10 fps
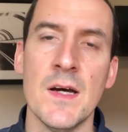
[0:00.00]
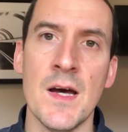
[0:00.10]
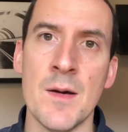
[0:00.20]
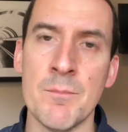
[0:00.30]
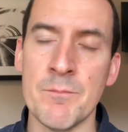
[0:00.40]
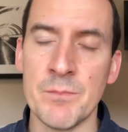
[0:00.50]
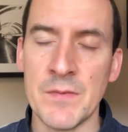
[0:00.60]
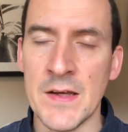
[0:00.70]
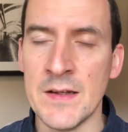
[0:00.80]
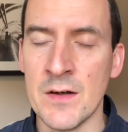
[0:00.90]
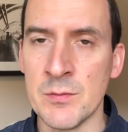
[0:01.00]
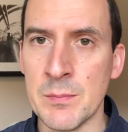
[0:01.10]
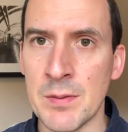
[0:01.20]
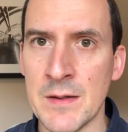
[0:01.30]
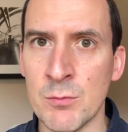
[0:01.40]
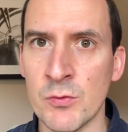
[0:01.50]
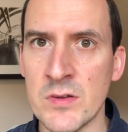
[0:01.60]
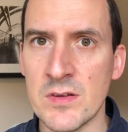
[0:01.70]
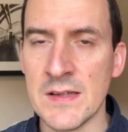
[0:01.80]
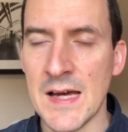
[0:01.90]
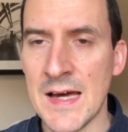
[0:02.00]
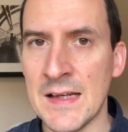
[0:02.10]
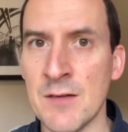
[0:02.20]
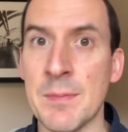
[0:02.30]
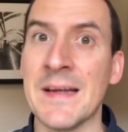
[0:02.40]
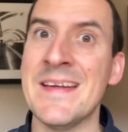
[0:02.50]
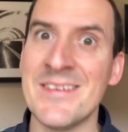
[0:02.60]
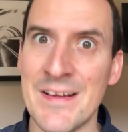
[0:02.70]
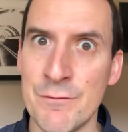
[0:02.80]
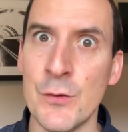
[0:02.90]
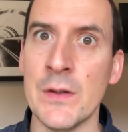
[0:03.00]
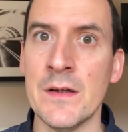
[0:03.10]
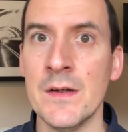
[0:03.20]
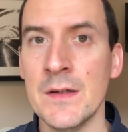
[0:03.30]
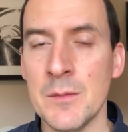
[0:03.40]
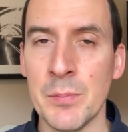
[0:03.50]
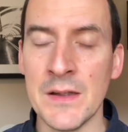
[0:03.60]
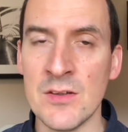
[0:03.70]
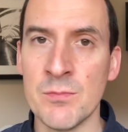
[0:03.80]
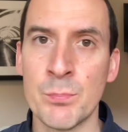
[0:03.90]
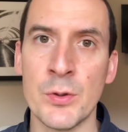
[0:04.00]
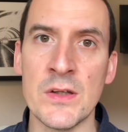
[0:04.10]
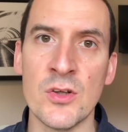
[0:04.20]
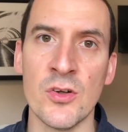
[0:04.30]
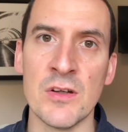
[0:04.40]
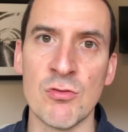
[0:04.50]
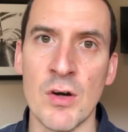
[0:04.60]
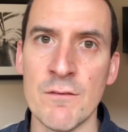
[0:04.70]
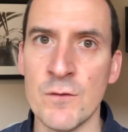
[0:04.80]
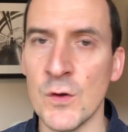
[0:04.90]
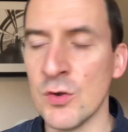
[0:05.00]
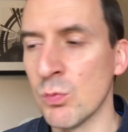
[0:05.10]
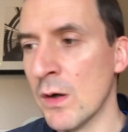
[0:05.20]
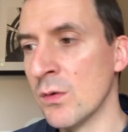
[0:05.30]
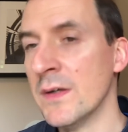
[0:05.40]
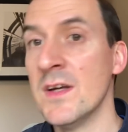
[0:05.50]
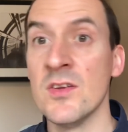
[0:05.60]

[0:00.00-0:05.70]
And now he's been playing more recently at left back. He is left footed, but he's pretty good on his right foot as well.